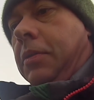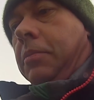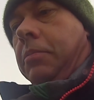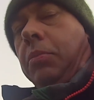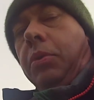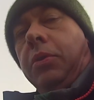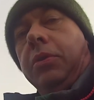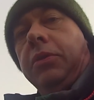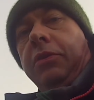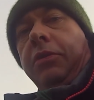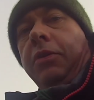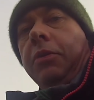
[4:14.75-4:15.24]

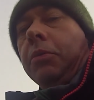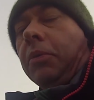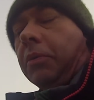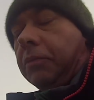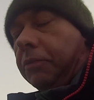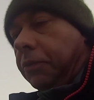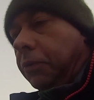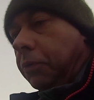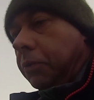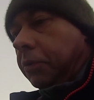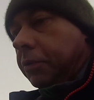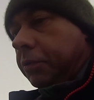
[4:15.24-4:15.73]

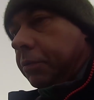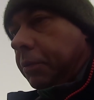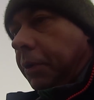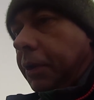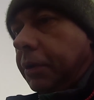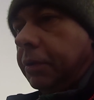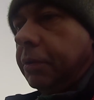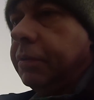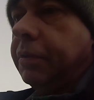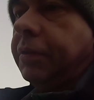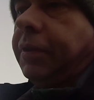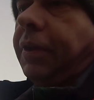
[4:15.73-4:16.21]
0.214 as
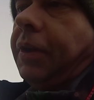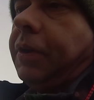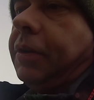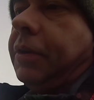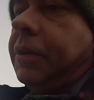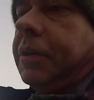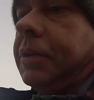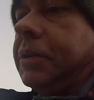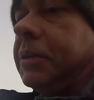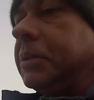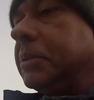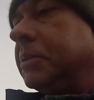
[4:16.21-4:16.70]
well, so
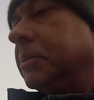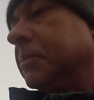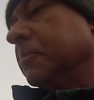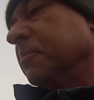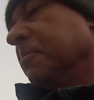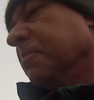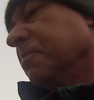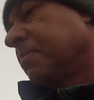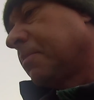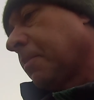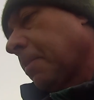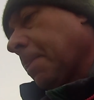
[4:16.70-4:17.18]

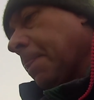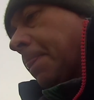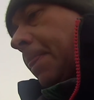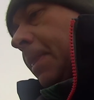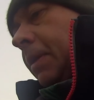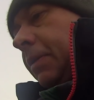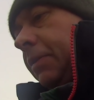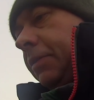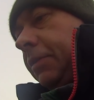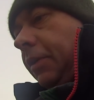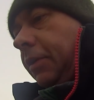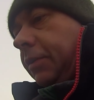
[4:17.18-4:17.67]

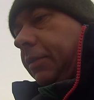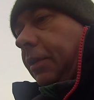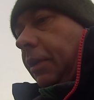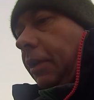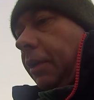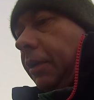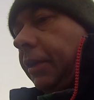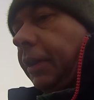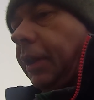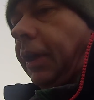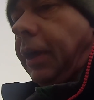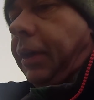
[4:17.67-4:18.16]
starting to
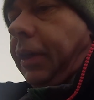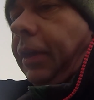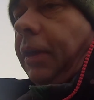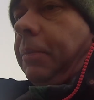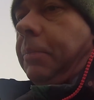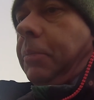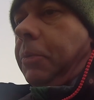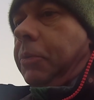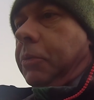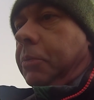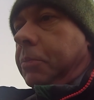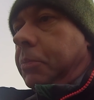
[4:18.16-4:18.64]
like their gear
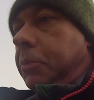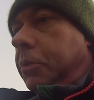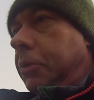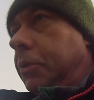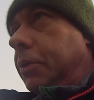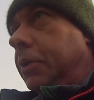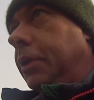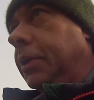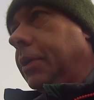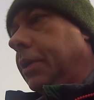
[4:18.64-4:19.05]
more and more.